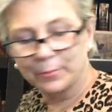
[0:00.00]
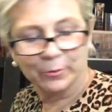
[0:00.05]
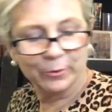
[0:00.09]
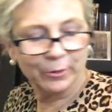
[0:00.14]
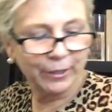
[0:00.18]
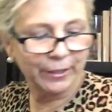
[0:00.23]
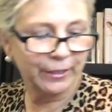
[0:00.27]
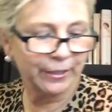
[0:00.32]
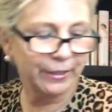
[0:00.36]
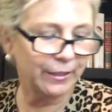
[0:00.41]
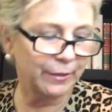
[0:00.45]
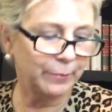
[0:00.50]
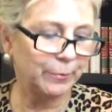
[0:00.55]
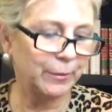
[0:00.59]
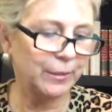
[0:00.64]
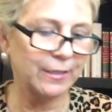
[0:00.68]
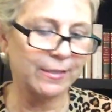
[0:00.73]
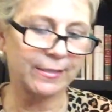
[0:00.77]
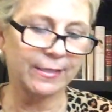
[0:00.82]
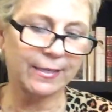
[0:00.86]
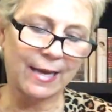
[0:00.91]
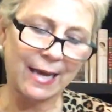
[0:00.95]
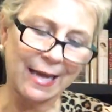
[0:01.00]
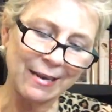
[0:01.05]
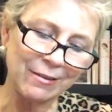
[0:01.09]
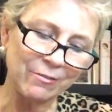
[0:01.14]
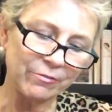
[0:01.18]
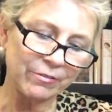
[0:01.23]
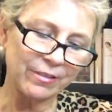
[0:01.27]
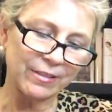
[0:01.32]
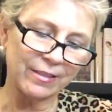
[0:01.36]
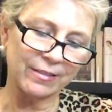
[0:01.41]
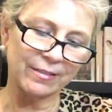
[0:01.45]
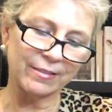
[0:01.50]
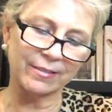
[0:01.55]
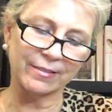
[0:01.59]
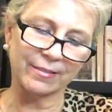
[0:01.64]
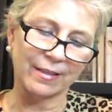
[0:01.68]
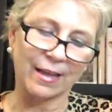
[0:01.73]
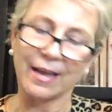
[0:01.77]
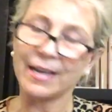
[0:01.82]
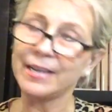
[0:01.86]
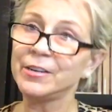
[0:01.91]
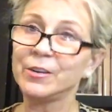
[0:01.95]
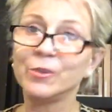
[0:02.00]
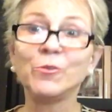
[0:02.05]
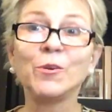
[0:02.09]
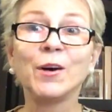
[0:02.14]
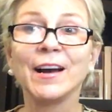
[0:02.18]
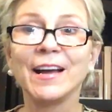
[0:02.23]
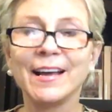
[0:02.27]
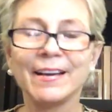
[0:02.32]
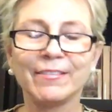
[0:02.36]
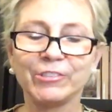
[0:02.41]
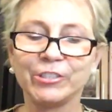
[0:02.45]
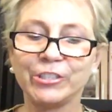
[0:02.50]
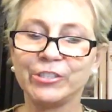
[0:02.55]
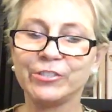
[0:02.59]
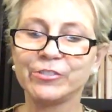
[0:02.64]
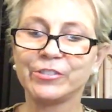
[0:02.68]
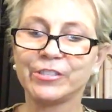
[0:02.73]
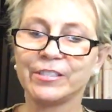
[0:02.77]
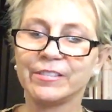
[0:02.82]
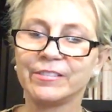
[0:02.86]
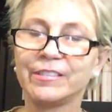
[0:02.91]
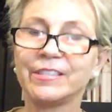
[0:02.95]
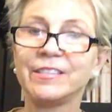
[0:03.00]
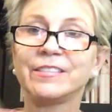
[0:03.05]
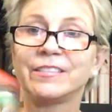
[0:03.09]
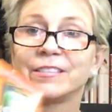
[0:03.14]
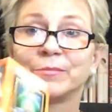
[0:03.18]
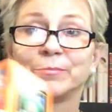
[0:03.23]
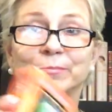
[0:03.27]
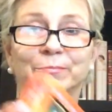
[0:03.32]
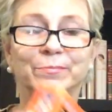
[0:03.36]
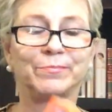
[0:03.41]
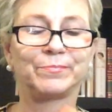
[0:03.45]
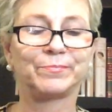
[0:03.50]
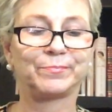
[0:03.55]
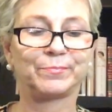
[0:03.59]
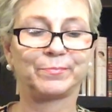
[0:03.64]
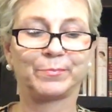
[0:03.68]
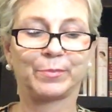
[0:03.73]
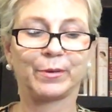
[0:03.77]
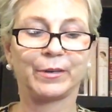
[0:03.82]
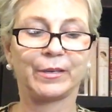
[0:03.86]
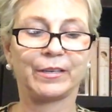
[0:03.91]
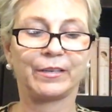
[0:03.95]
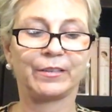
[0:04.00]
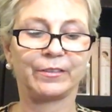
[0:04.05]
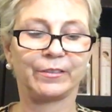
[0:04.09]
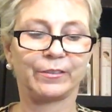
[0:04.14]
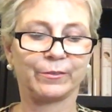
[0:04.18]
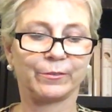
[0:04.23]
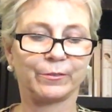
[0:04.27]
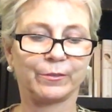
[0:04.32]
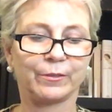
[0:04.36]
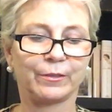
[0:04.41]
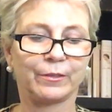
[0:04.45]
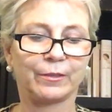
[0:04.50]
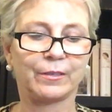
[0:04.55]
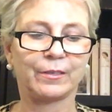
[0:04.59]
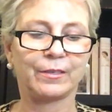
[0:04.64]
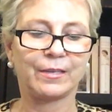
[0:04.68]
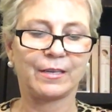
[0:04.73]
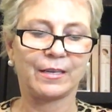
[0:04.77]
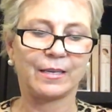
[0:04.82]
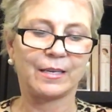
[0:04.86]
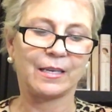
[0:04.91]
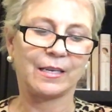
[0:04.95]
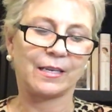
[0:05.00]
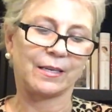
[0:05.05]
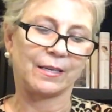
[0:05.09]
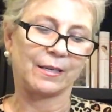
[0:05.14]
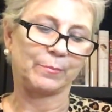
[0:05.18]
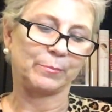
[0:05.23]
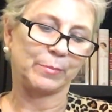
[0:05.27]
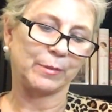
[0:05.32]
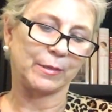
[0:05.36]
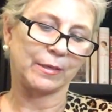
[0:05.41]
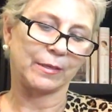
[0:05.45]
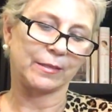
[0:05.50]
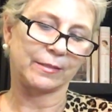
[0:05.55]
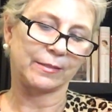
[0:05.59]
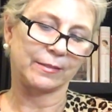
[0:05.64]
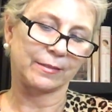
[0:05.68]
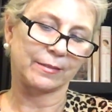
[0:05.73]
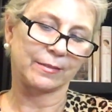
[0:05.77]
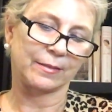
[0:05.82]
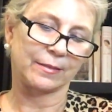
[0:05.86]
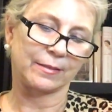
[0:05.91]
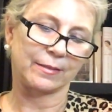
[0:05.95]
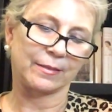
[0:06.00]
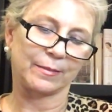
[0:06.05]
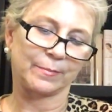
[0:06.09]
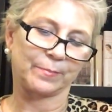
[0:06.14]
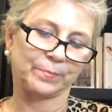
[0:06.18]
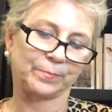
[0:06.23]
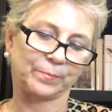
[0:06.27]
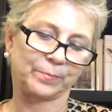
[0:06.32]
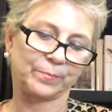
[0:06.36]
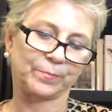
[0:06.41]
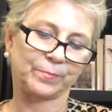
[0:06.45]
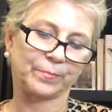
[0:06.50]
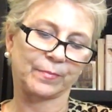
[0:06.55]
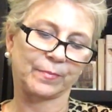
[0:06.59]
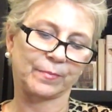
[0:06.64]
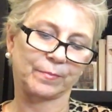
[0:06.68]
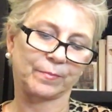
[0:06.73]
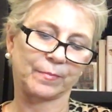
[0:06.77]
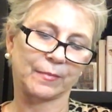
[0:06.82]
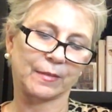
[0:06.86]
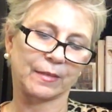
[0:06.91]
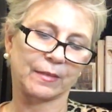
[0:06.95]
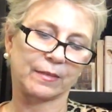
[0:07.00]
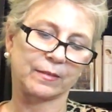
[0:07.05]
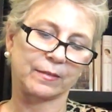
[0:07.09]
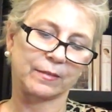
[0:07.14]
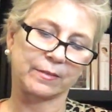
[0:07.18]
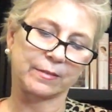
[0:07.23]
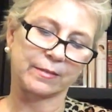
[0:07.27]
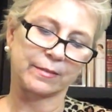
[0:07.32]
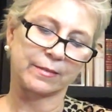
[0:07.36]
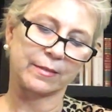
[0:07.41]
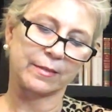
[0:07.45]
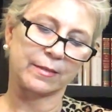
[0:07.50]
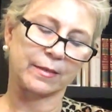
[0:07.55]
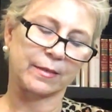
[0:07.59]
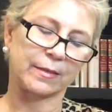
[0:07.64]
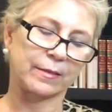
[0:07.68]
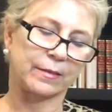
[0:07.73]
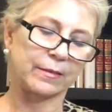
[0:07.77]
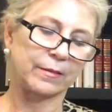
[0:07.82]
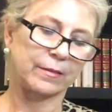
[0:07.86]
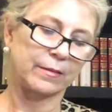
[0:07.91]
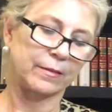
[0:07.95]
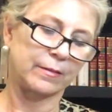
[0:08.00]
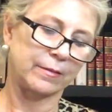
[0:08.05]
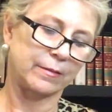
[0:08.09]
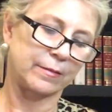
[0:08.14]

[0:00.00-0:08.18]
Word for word: really good because I, I know I haven't used these. These are brand new. But um, looks like